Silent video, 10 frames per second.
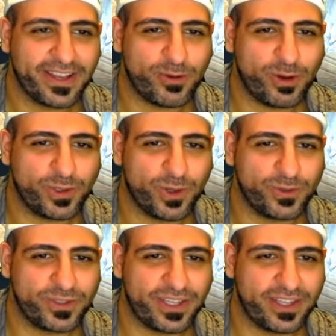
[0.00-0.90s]

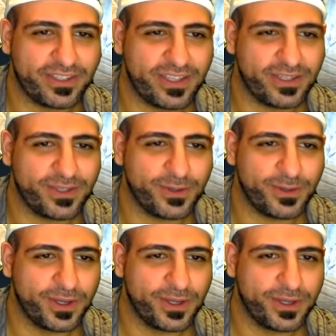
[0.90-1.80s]
Rotos against these two.
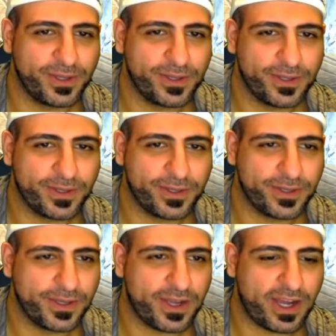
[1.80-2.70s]

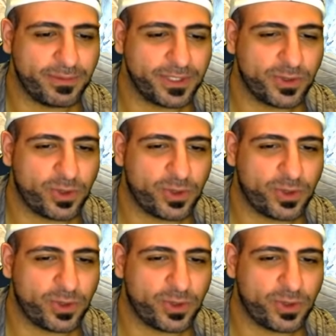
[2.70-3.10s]
I'm just going